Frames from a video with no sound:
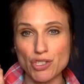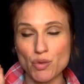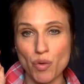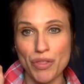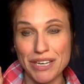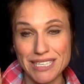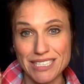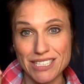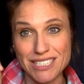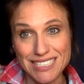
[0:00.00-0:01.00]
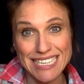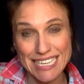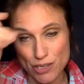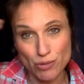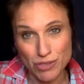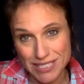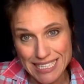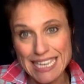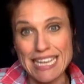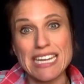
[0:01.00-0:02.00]
you will then
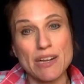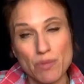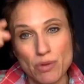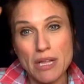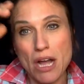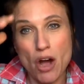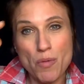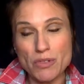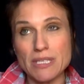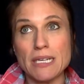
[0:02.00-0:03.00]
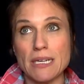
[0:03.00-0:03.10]
see, and it will almost